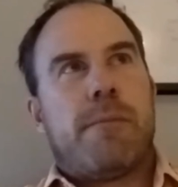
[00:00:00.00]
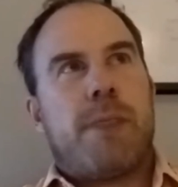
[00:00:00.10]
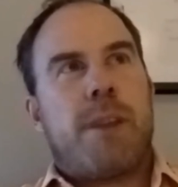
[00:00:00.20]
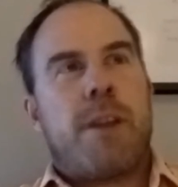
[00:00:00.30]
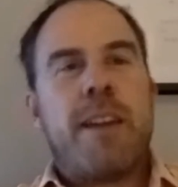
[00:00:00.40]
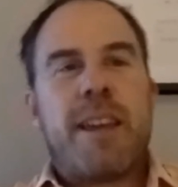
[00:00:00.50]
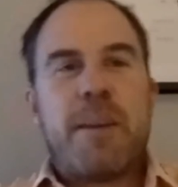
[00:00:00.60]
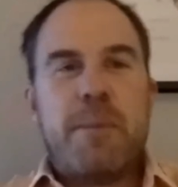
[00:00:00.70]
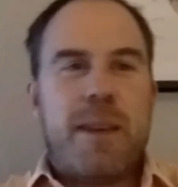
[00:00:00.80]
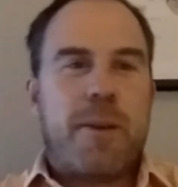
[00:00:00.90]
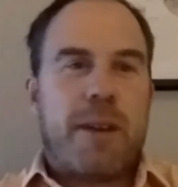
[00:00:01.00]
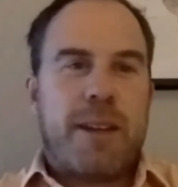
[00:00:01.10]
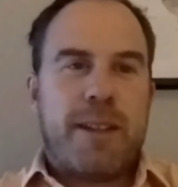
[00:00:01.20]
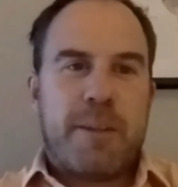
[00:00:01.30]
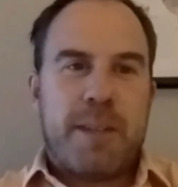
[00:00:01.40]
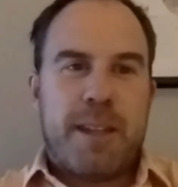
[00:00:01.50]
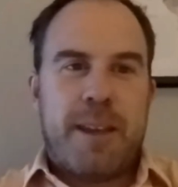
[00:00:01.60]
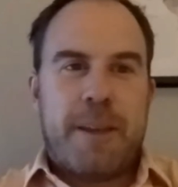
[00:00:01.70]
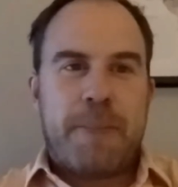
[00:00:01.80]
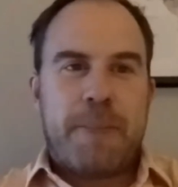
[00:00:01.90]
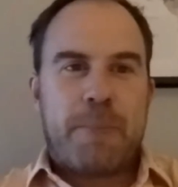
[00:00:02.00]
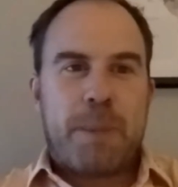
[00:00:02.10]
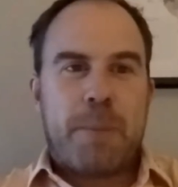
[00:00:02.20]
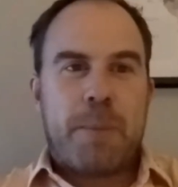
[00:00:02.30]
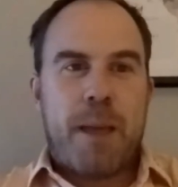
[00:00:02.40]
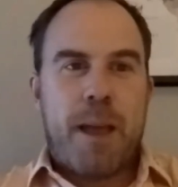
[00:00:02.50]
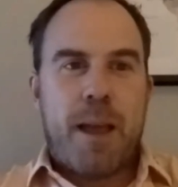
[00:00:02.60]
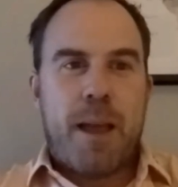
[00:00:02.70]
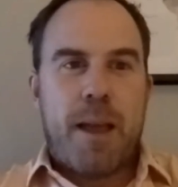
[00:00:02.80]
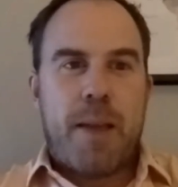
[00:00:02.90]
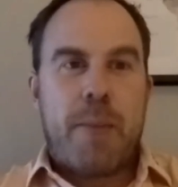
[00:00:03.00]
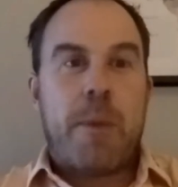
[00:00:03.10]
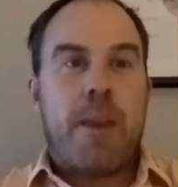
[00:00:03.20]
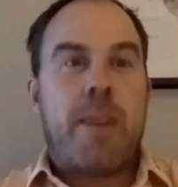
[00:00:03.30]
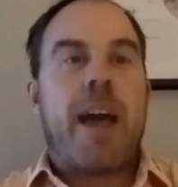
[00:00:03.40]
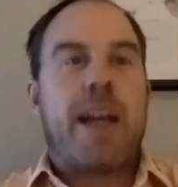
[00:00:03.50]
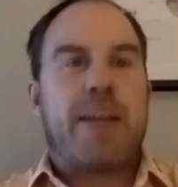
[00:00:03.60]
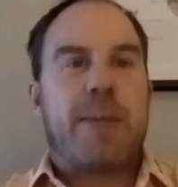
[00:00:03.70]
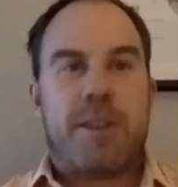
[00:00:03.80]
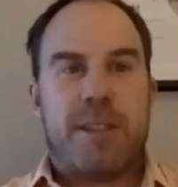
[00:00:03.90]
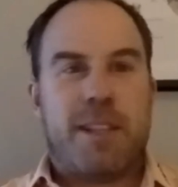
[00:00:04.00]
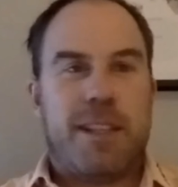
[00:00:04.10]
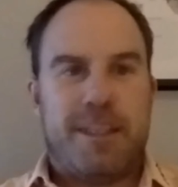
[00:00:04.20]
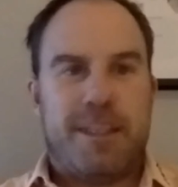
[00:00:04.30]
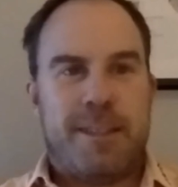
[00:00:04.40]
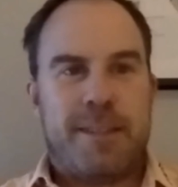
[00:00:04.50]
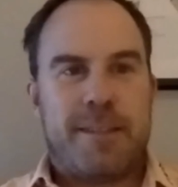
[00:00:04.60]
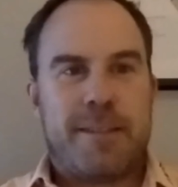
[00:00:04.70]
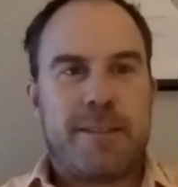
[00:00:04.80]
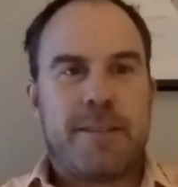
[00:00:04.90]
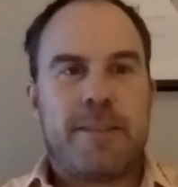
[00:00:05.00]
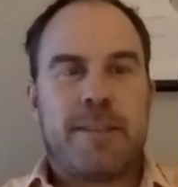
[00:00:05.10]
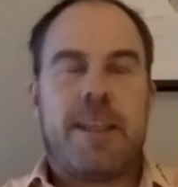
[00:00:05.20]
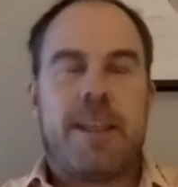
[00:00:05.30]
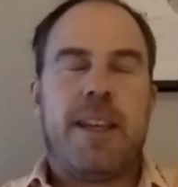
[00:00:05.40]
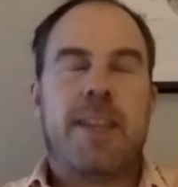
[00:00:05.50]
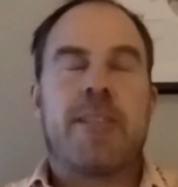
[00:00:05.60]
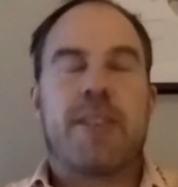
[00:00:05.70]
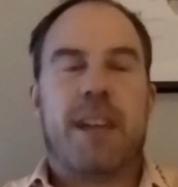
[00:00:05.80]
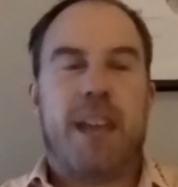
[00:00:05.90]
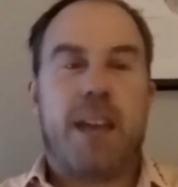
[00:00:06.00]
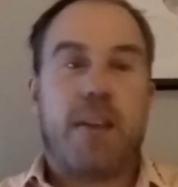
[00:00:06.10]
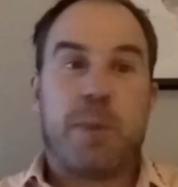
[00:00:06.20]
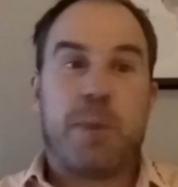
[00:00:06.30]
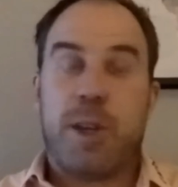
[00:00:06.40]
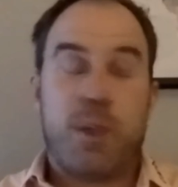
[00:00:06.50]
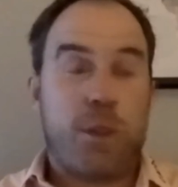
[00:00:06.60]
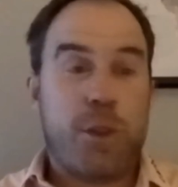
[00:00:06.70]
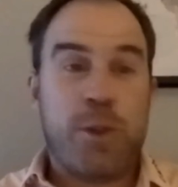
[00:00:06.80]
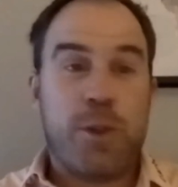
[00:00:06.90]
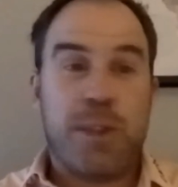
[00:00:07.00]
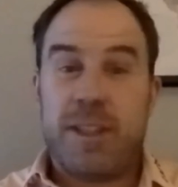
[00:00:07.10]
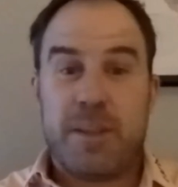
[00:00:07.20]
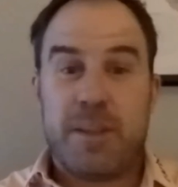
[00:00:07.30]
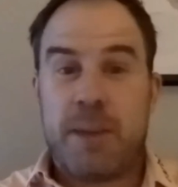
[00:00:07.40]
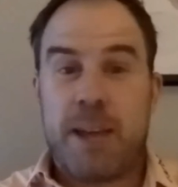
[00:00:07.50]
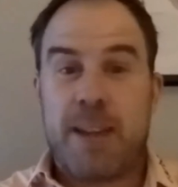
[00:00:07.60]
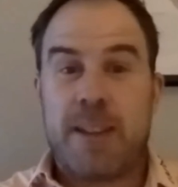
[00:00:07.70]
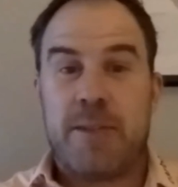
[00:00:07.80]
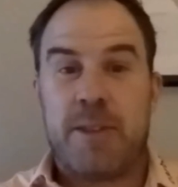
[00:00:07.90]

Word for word: Ernie can be quite intimidating, but that's because he's he is Ernie Els, but he's huge. He's just massive.